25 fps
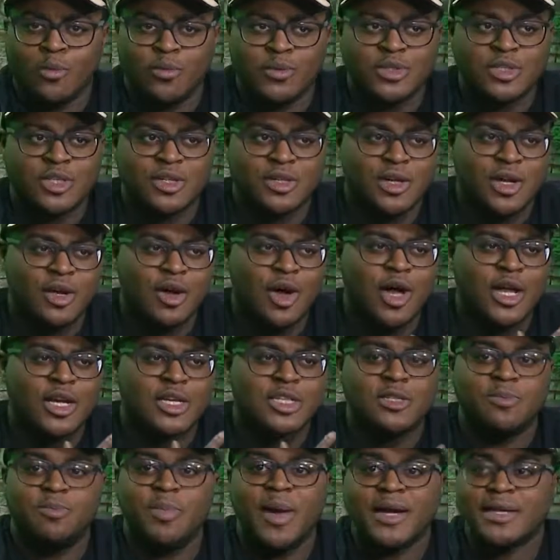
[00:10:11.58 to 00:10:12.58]
was
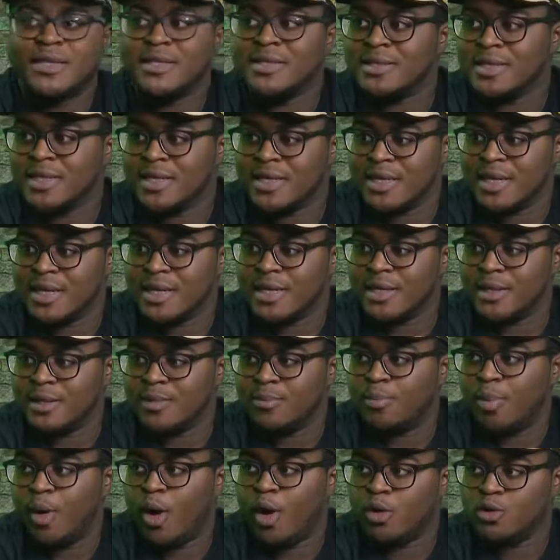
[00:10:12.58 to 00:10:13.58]
expecting to
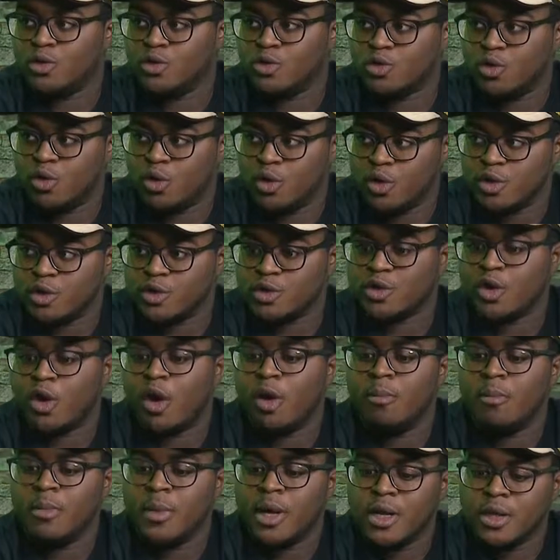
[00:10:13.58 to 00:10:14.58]
get Paul George,
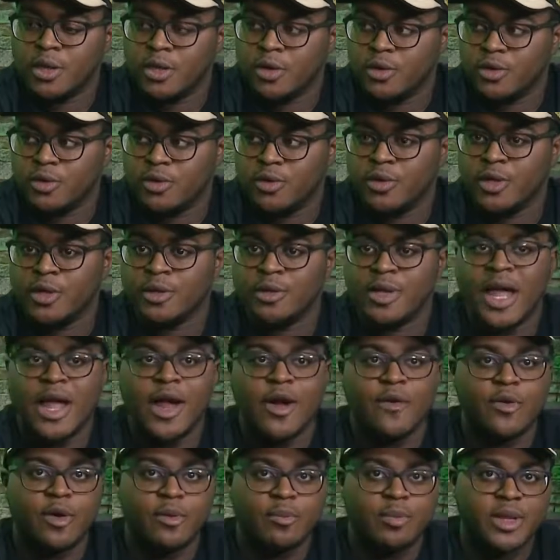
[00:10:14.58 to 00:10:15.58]
Carmelo, and
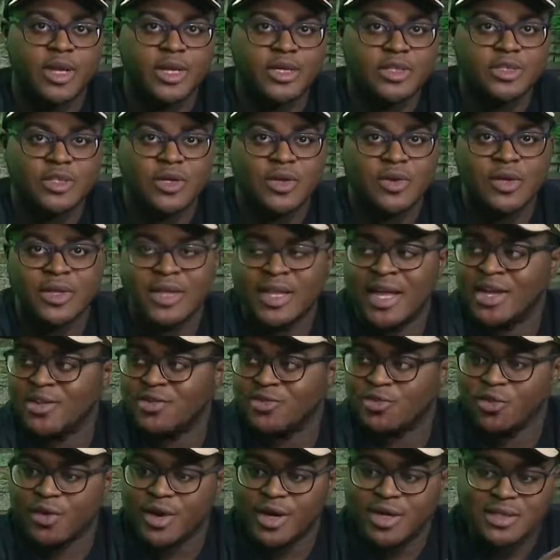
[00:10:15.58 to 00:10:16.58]
Eric Bledsoe in that
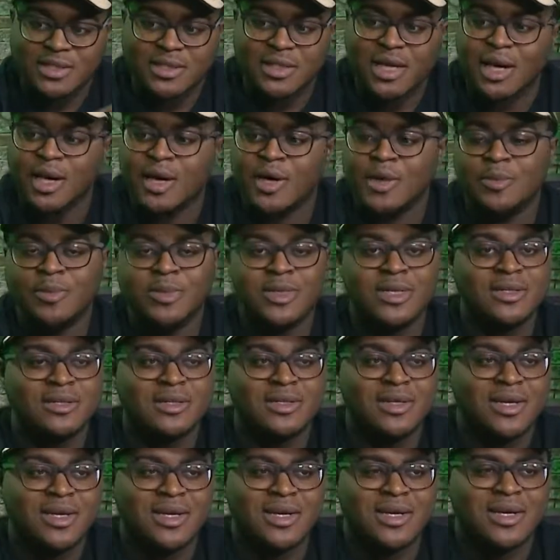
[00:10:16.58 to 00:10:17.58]
trade time. And
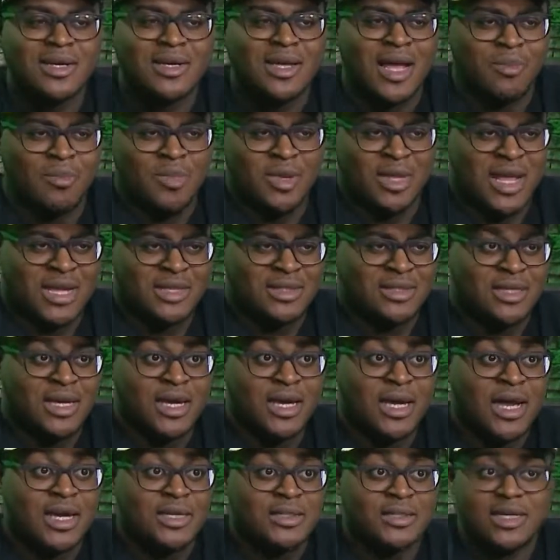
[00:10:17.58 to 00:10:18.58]
I'm not
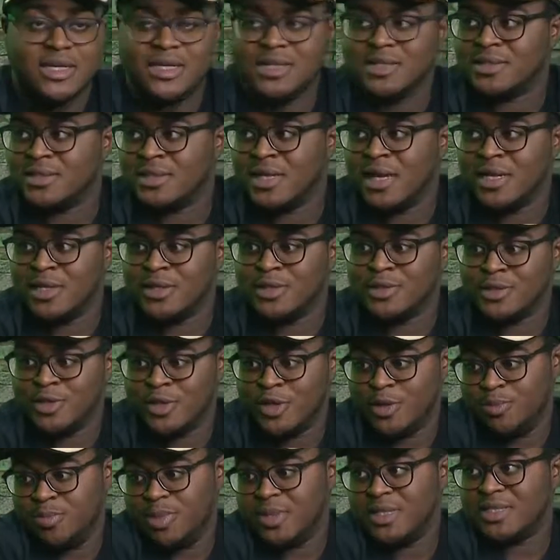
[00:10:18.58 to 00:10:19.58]
saying Isaiah's not a
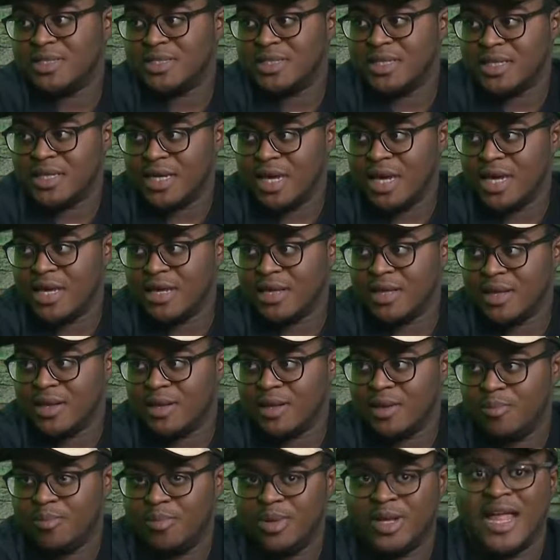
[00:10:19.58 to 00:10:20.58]
good piece to get,
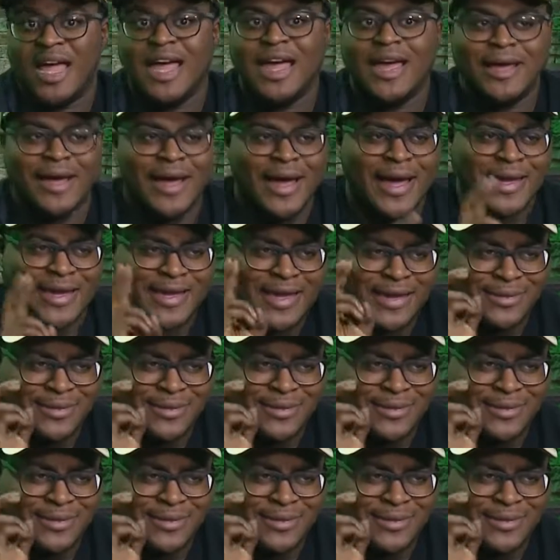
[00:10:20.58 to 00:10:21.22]
but I